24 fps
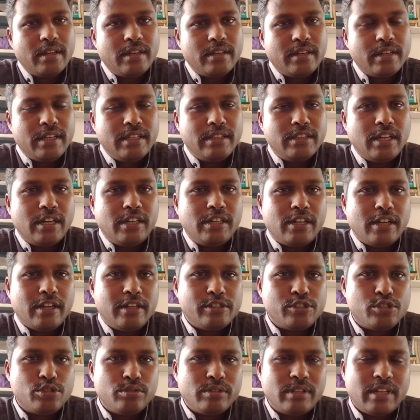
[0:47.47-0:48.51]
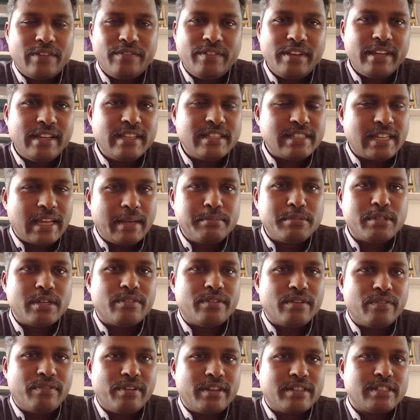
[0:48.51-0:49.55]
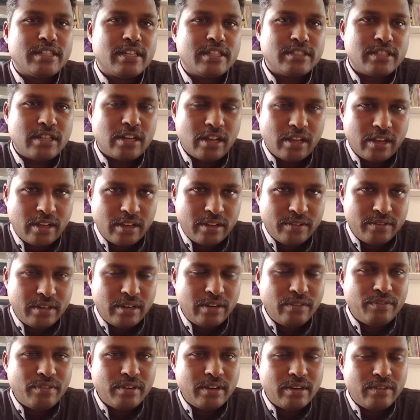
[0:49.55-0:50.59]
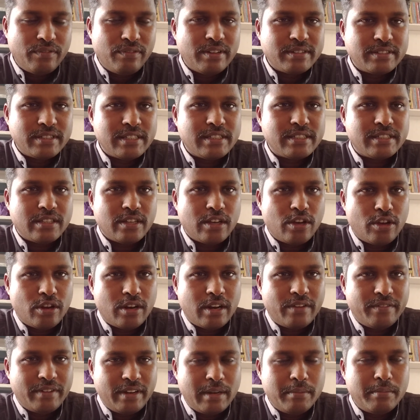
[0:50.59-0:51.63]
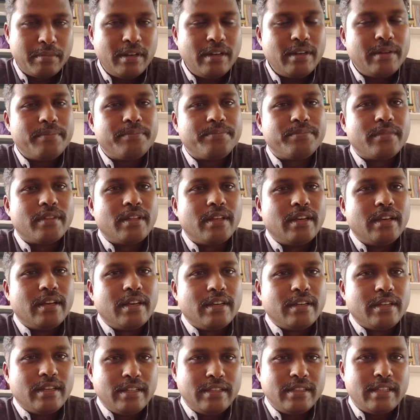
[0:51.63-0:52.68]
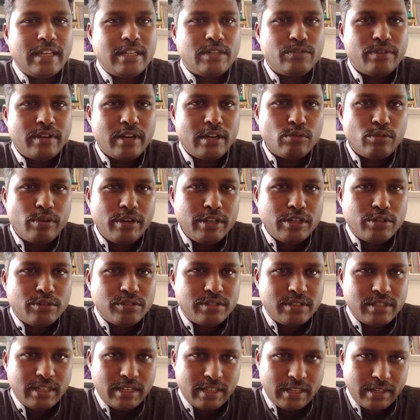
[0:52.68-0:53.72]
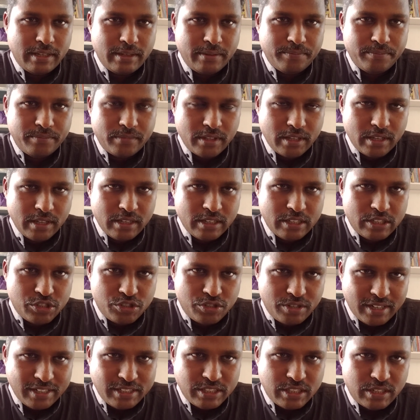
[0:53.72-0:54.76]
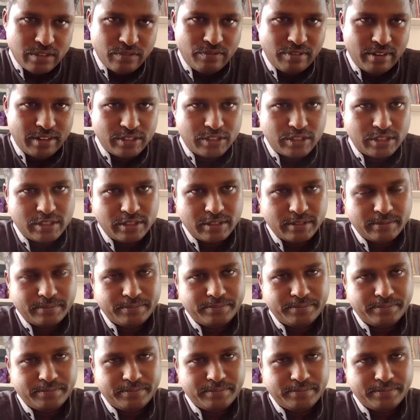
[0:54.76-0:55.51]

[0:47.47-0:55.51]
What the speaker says: In that also, there are various types of reflexes are available. In that, we are going to see stretch reflex,